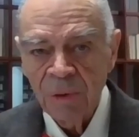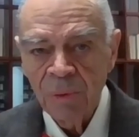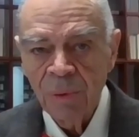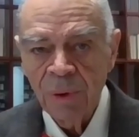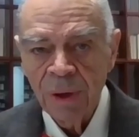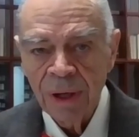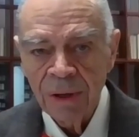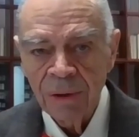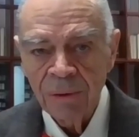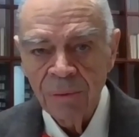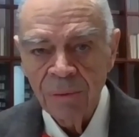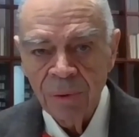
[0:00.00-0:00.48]

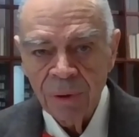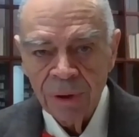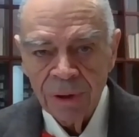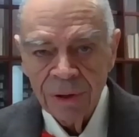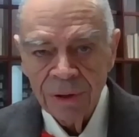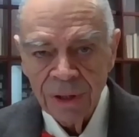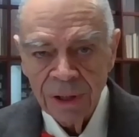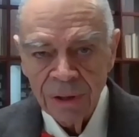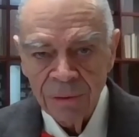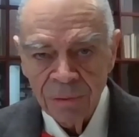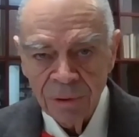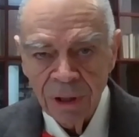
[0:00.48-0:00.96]

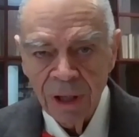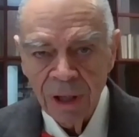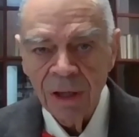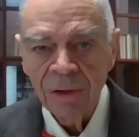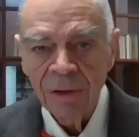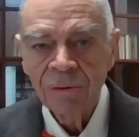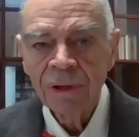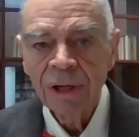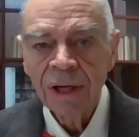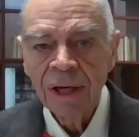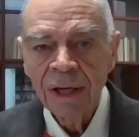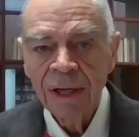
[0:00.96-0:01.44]
where they were
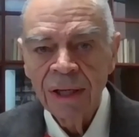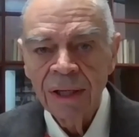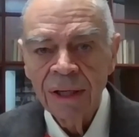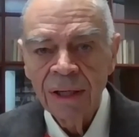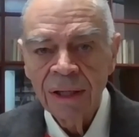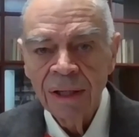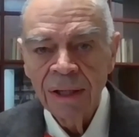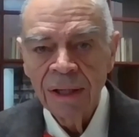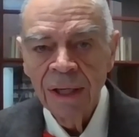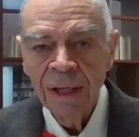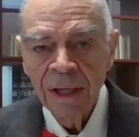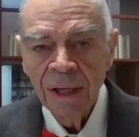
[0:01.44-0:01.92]

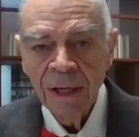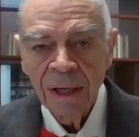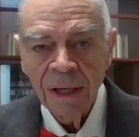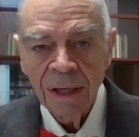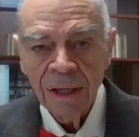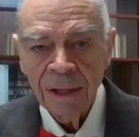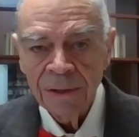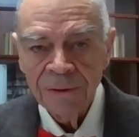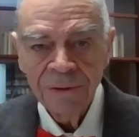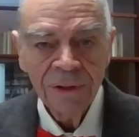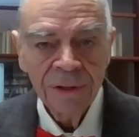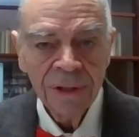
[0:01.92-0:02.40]
located,
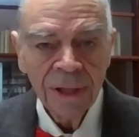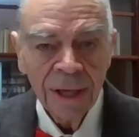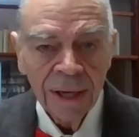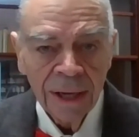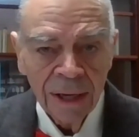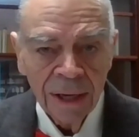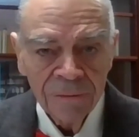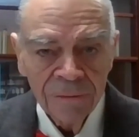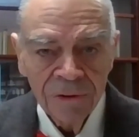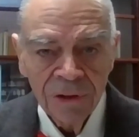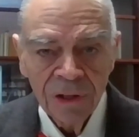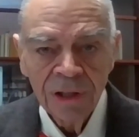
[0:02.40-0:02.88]
did they
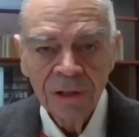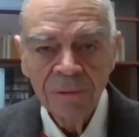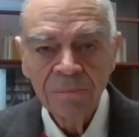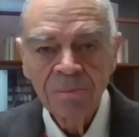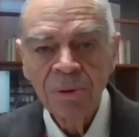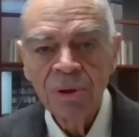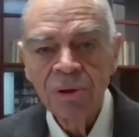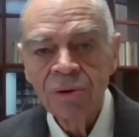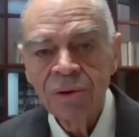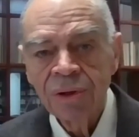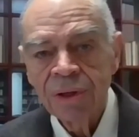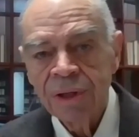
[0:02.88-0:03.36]
have any
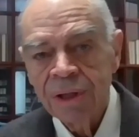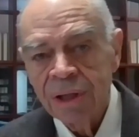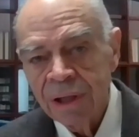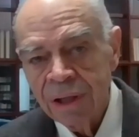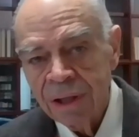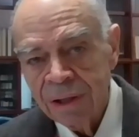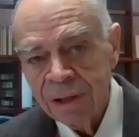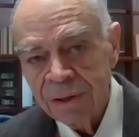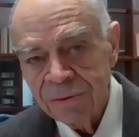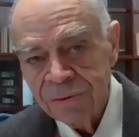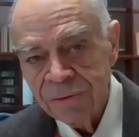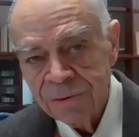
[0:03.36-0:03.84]

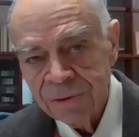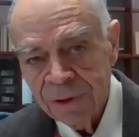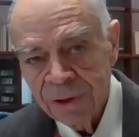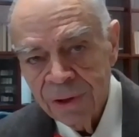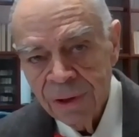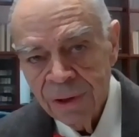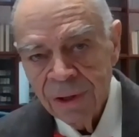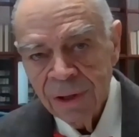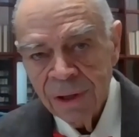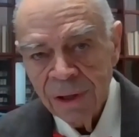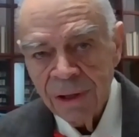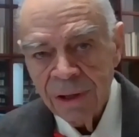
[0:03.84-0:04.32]
employees,
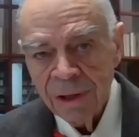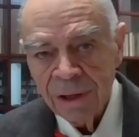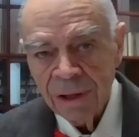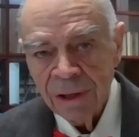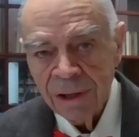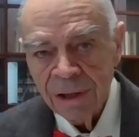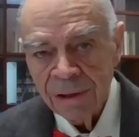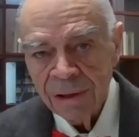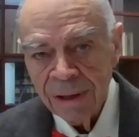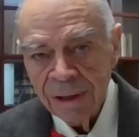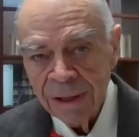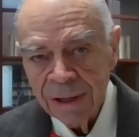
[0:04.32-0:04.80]

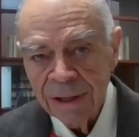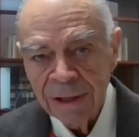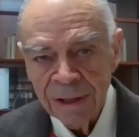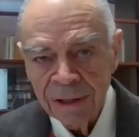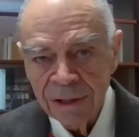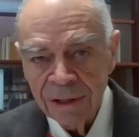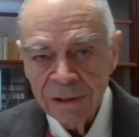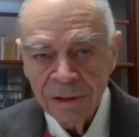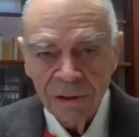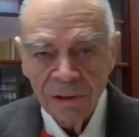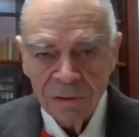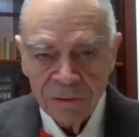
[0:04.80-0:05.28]

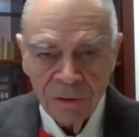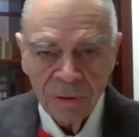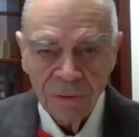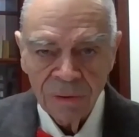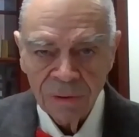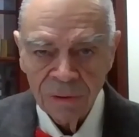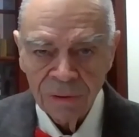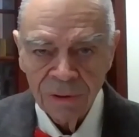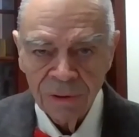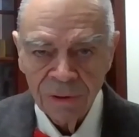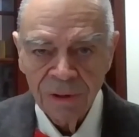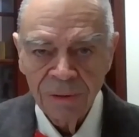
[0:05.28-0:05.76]
and
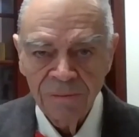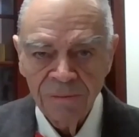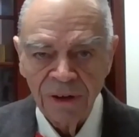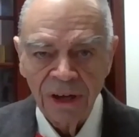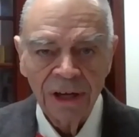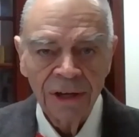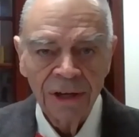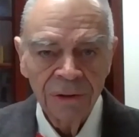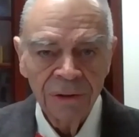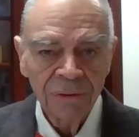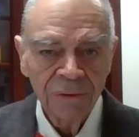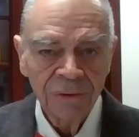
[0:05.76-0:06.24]
sort of the
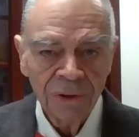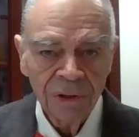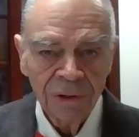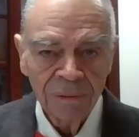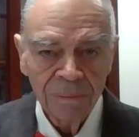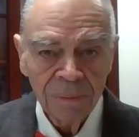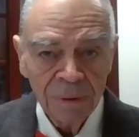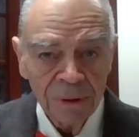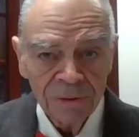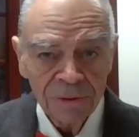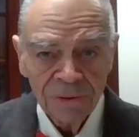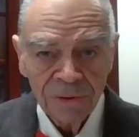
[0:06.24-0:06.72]
value of their
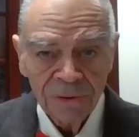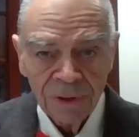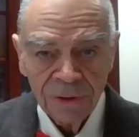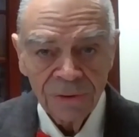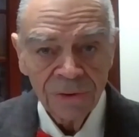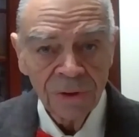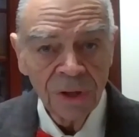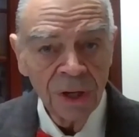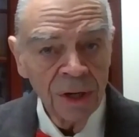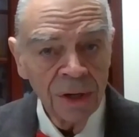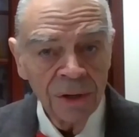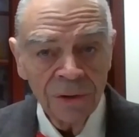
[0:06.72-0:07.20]

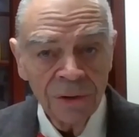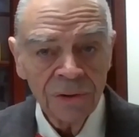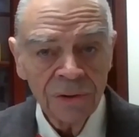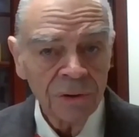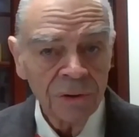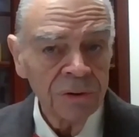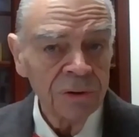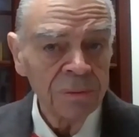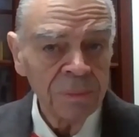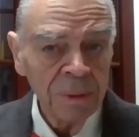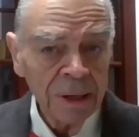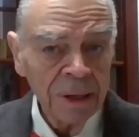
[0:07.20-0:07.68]
business. So
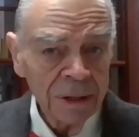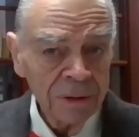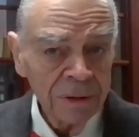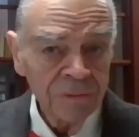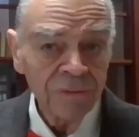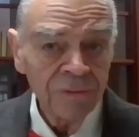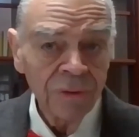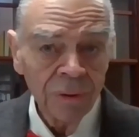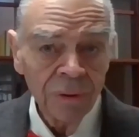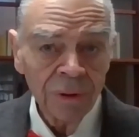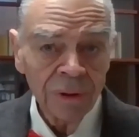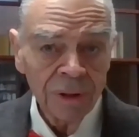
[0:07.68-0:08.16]
you might,
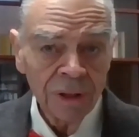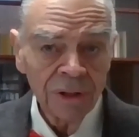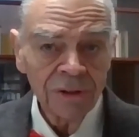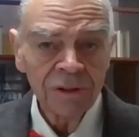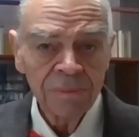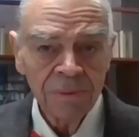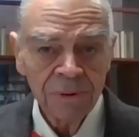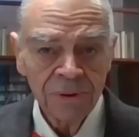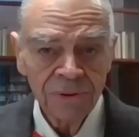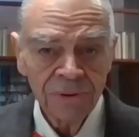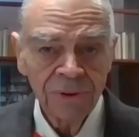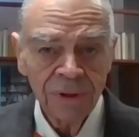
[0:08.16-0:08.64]
for
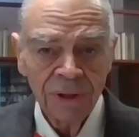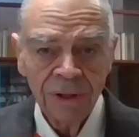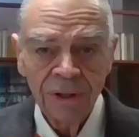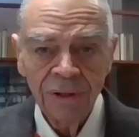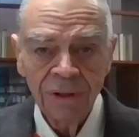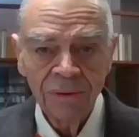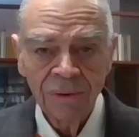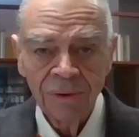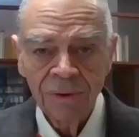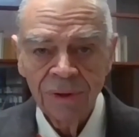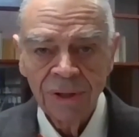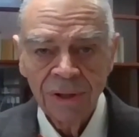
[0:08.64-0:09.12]
Elizabeth City,
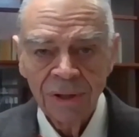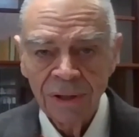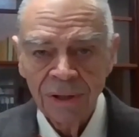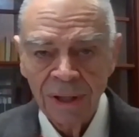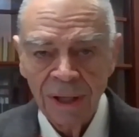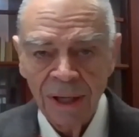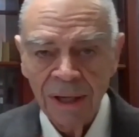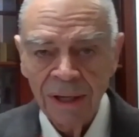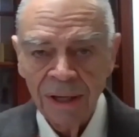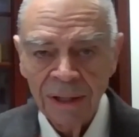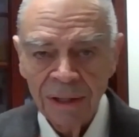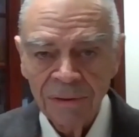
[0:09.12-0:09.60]
North
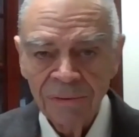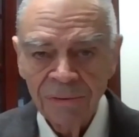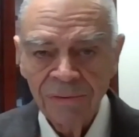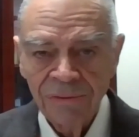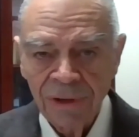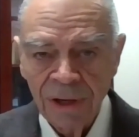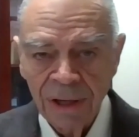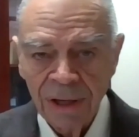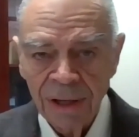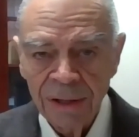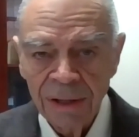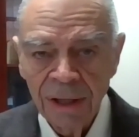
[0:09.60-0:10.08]
Carolina,
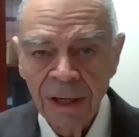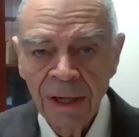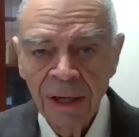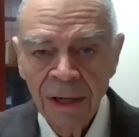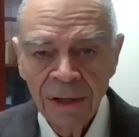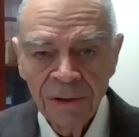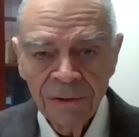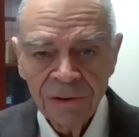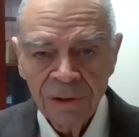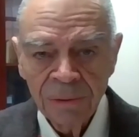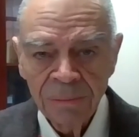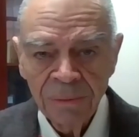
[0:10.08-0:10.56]
find
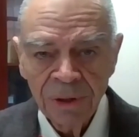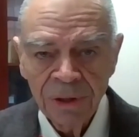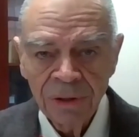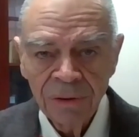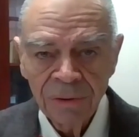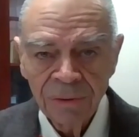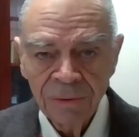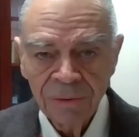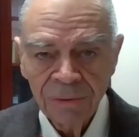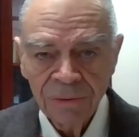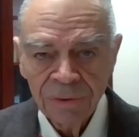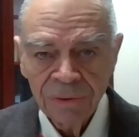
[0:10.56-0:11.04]
someone
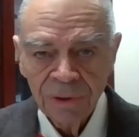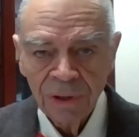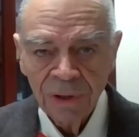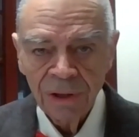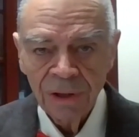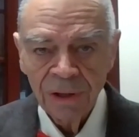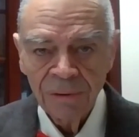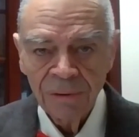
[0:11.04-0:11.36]
who's